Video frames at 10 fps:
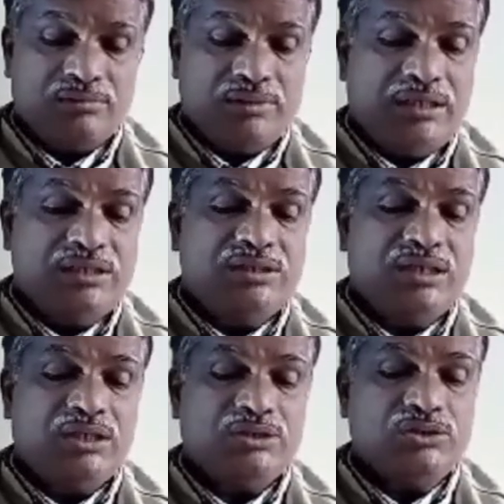That is
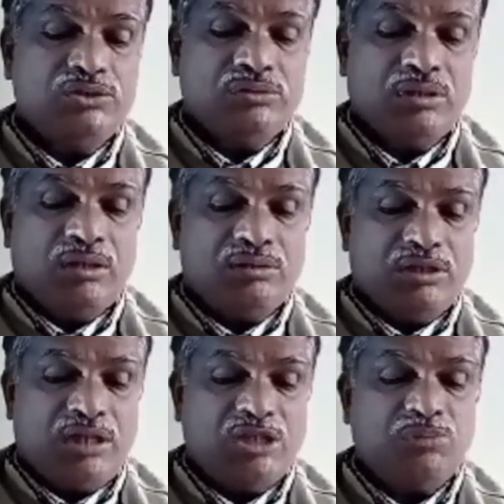the
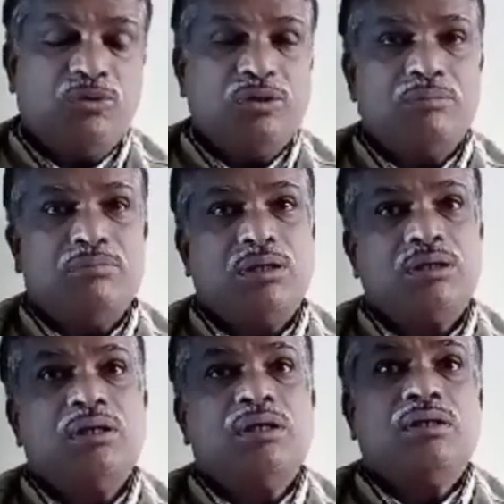transport number
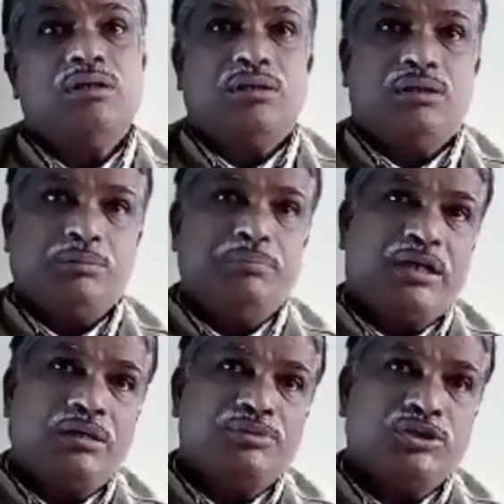
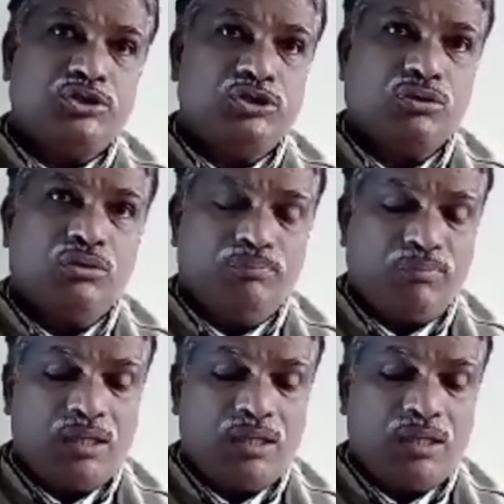becomes 0.